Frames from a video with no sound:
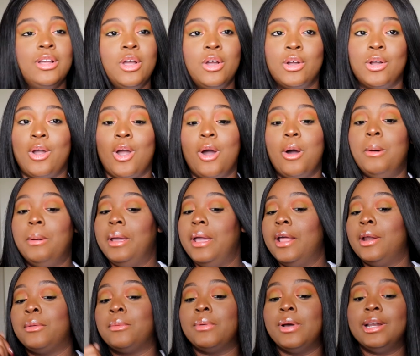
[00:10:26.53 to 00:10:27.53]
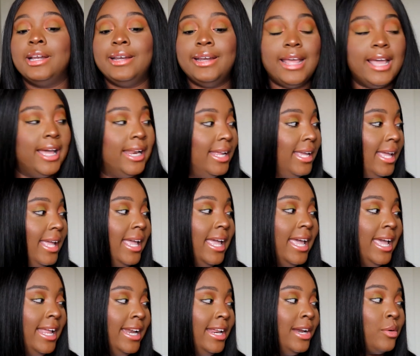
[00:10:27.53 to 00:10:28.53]
iron go ahead and run it down it.
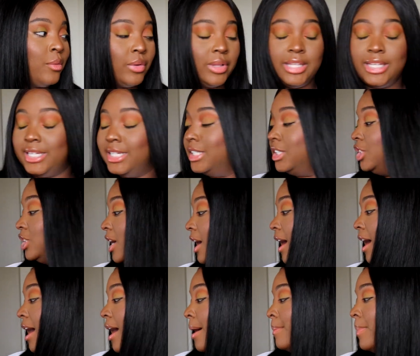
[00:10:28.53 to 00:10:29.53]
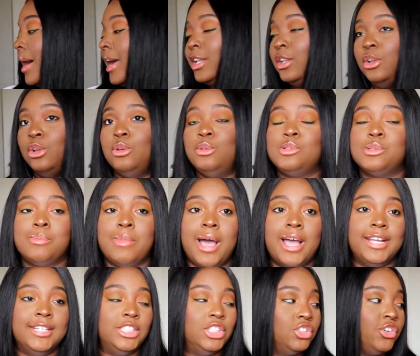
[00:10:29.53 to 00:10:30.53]
It did a really good job. I used
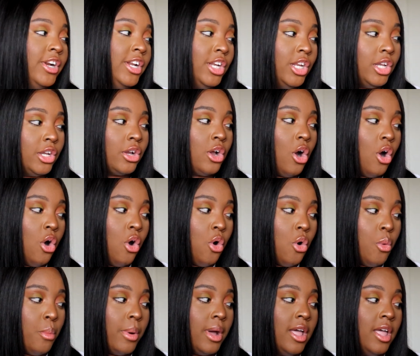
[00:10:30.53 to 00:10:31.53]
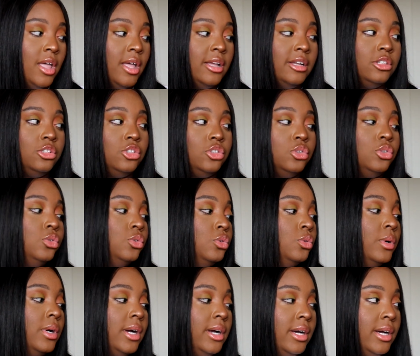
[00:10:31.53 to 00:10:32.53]
my straightening comb
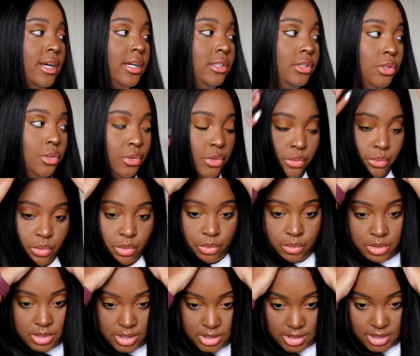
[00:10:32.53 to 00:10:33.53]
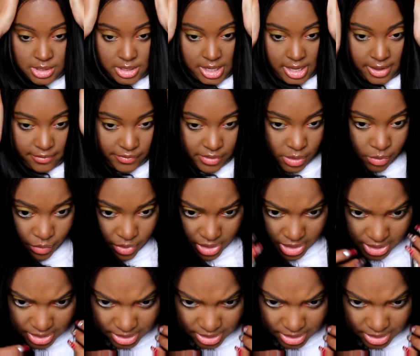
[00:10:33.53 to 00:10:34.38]
to uh, do the roots and stuff. And we